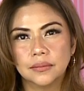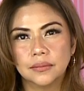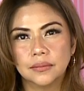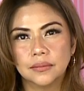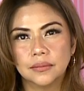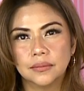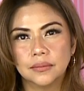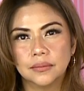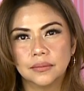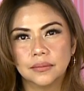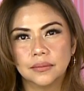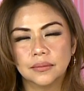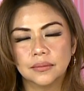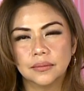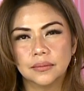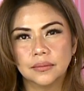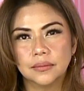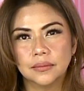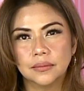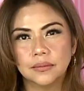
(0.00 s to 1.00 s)

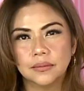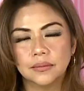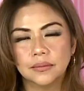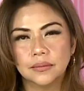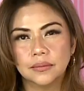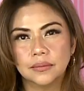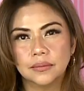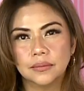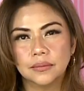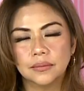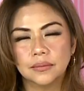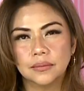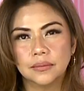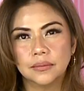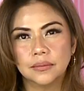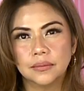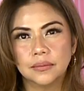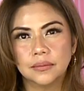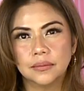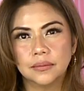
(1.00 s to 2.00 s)

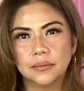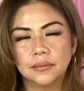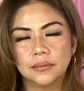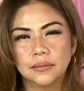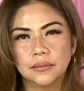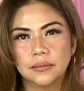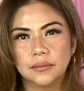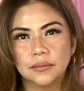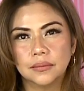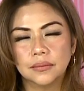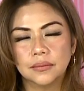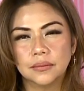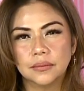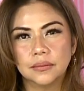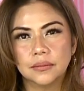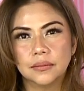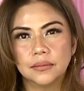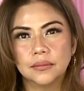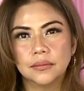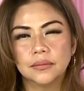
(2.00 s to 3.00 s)

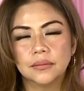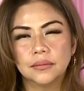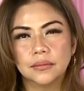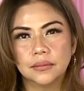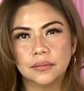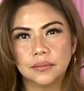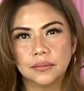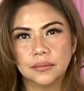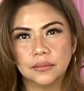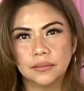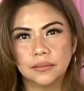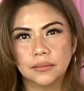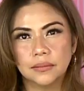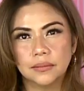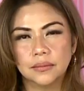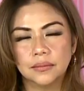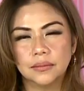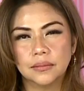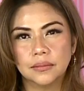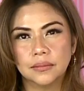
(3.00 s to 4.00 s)

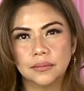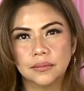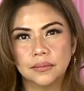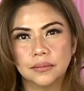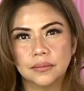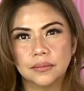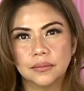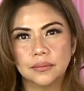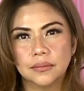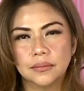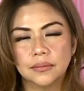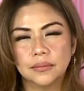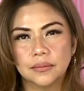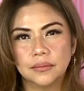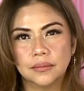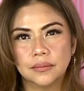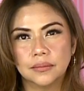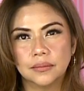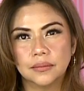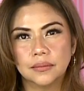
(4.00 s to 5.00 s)

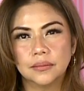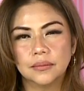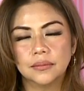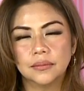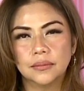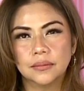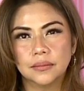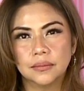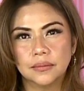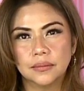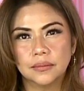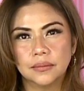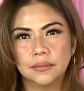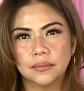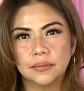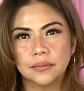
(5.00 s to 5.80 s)
The person shown says nothing.